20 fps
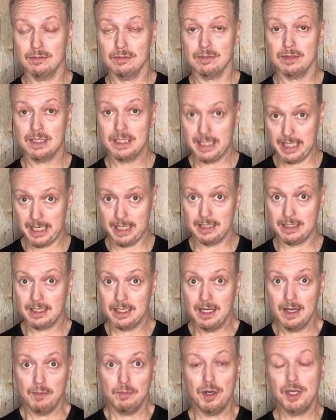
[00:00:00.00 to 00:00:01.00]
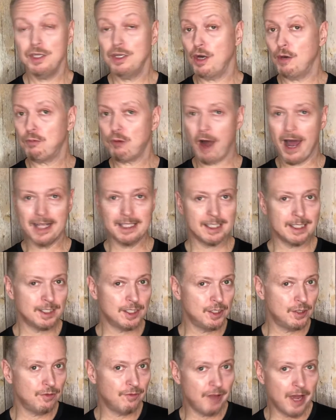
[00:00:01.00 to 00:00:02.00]
seat. But you know, prices
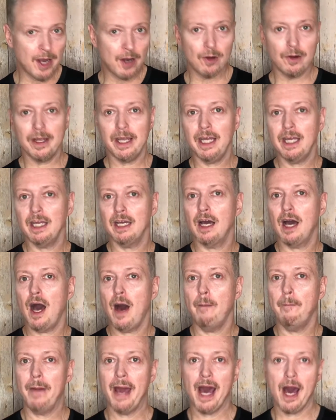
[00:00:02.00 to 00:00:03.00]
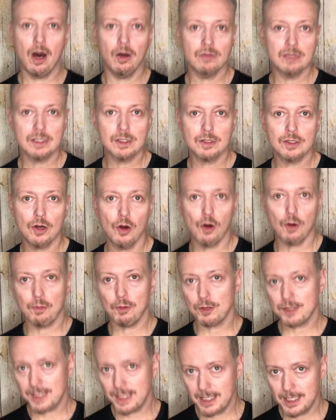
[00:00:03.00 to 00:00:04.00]
do vary, amounts or
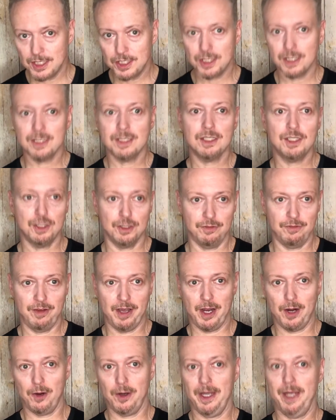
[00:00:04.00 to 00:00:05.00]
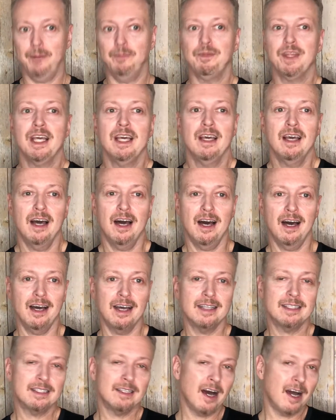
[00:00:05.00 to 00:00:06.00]
percentages do vary.
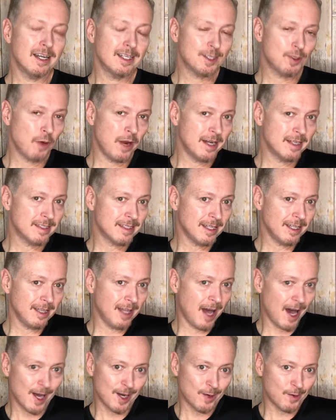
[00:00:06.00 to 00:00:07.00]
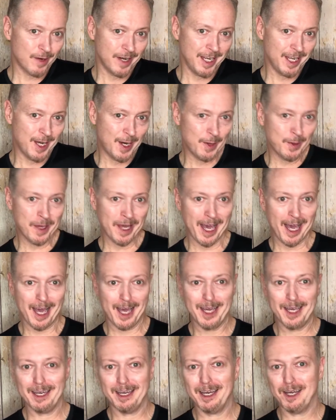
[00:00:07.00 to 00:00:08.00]
It's not as great as the lottery,
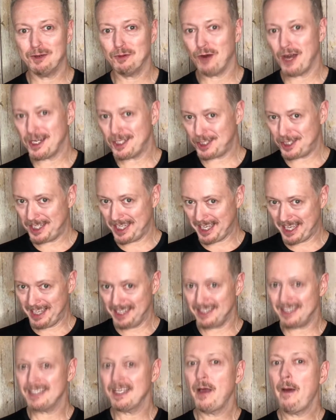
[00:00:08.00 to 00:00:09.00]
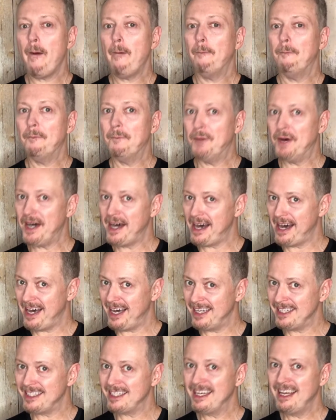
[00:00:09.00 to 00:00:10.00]
okay, and rush tickets,
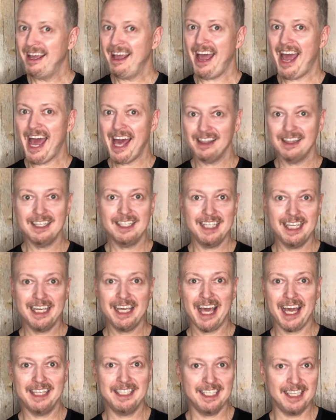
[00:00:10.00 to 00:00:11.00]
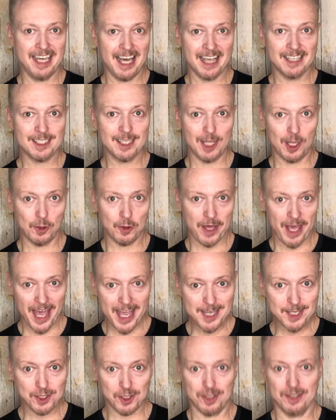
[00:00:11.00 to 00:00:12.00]
but at the TKTS
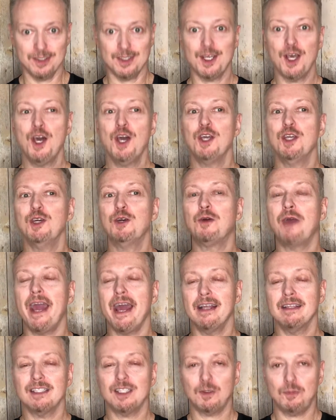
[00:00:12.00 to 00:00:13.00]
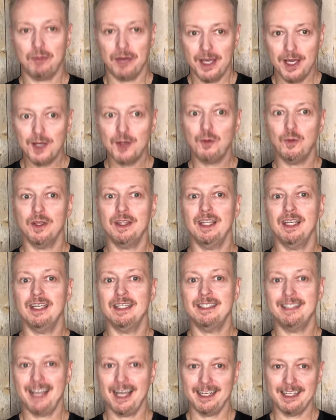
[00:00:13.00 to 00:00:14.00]
locations, you can speak with the
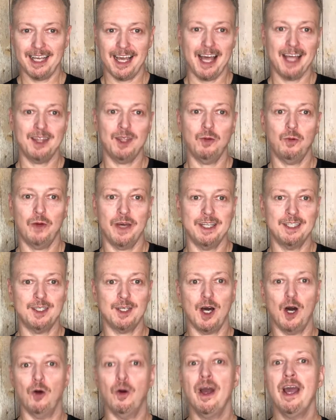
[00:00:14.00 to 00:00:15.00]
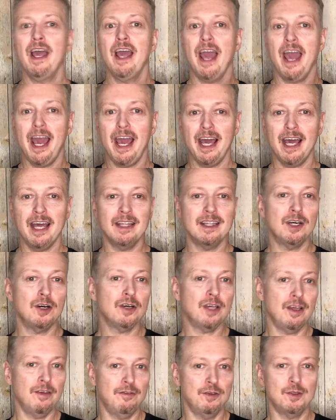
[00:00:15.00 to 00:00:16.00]
attendant at the window and
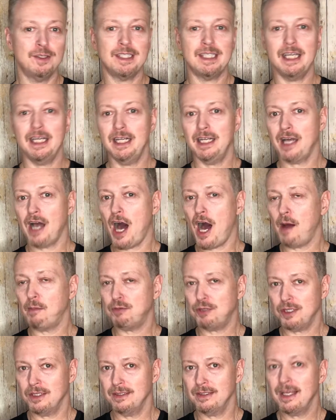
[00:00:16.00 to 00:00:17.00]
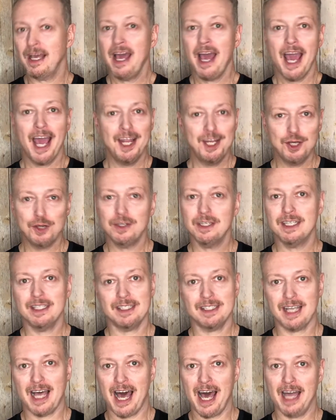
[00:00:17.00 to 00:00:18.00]
they'll give you seating options and you can
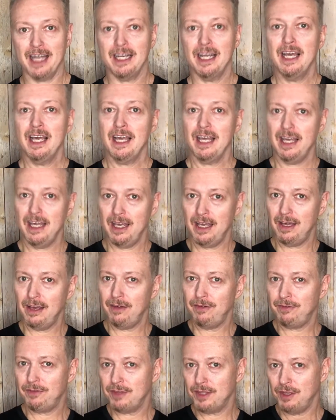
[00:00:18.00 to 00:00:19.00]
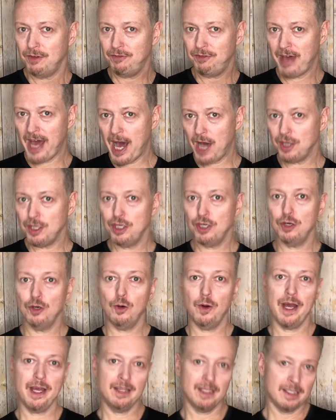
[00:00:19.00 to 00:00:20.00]
decide if the
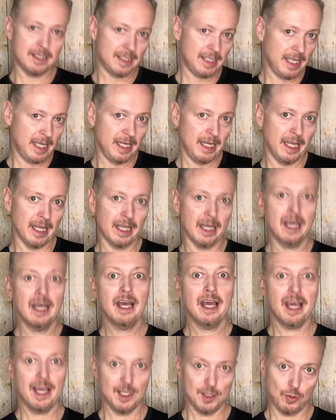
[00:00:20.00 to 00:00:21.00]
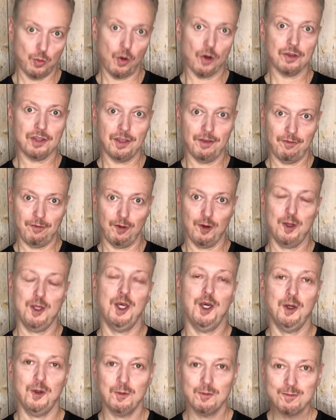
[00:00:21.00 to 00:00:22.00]
value and the seating is worth it for
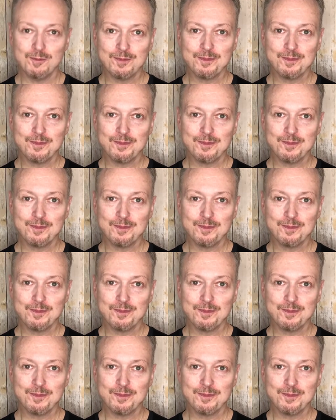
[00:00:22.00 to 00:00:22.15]
you.